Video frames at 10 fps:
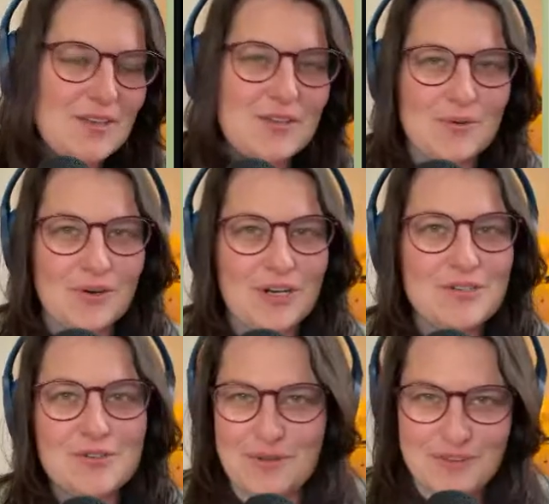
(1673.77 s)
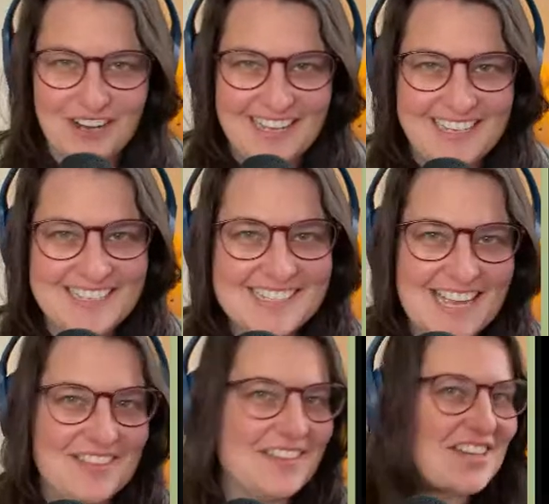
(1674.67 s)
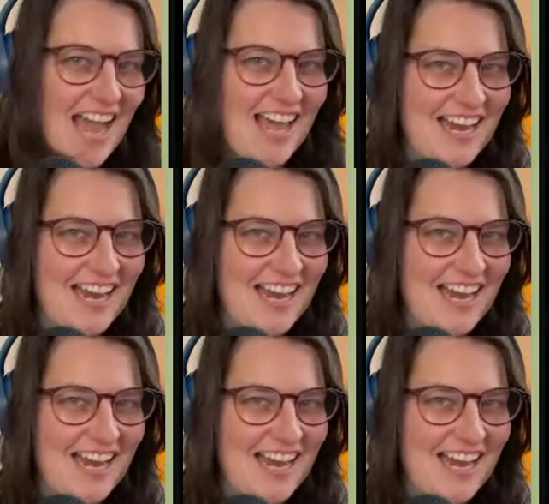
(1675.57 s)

your dream clients in the chat.